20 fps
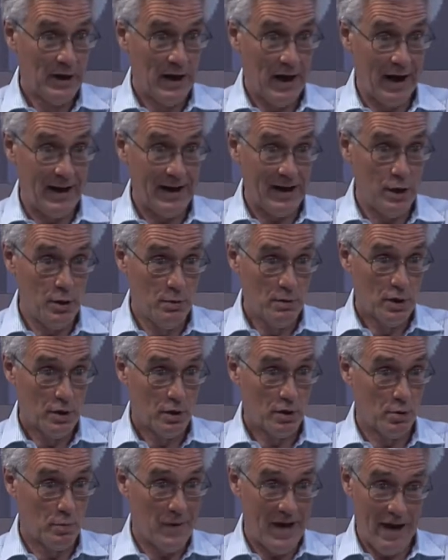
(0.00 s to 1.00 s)

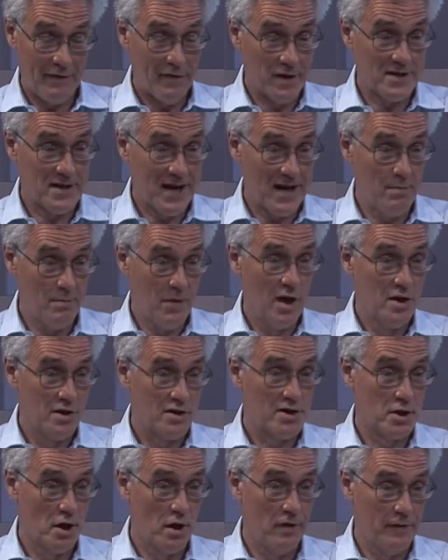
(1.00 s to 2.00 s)
Could we have the same
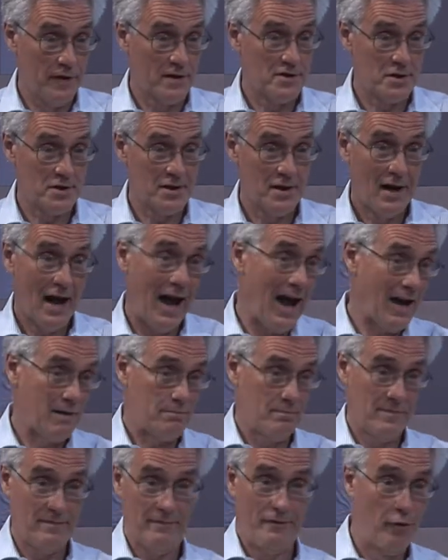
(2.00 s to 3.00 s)
service
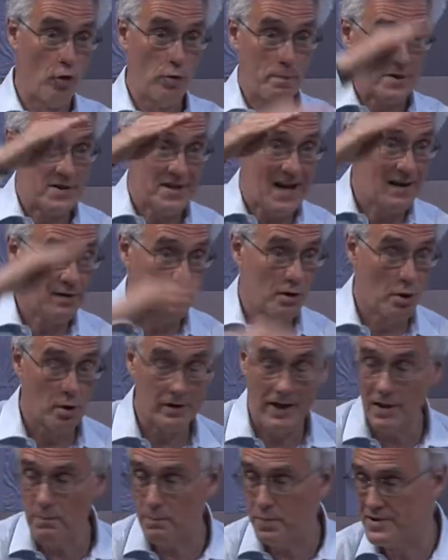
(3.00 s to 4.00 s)
at 4%, not
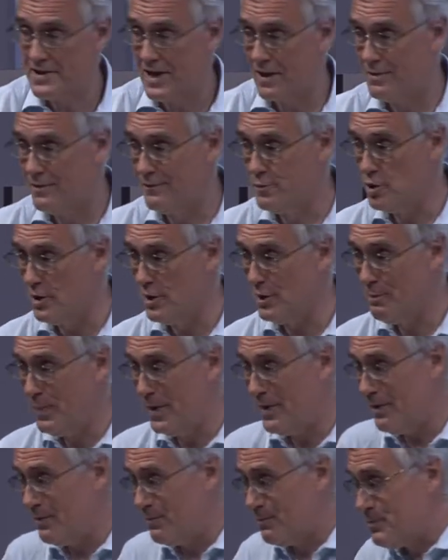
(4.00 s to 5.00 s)
8% of
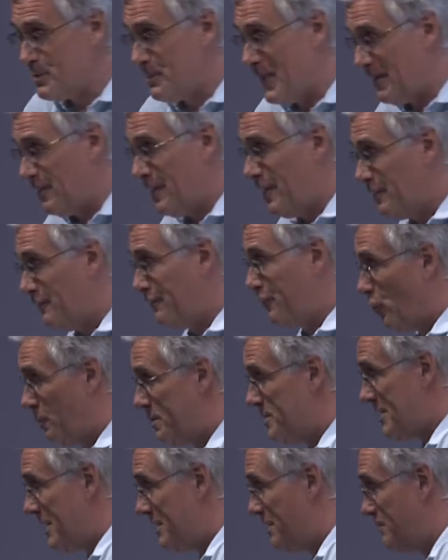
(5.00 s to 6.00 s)
GDP, and spend the other
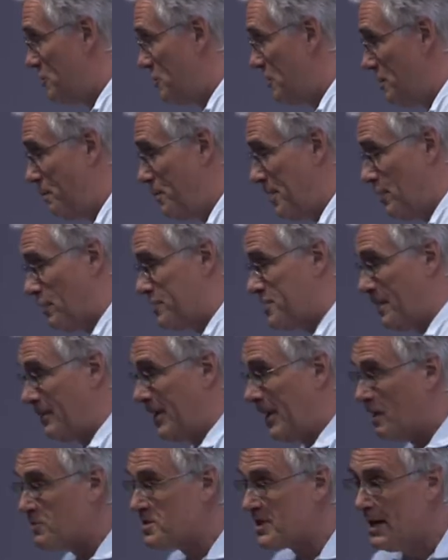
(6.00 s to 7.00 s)
4% of GDP on
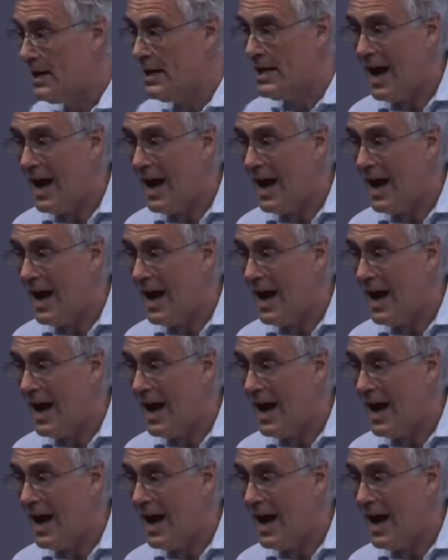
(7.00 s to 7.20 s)
something else?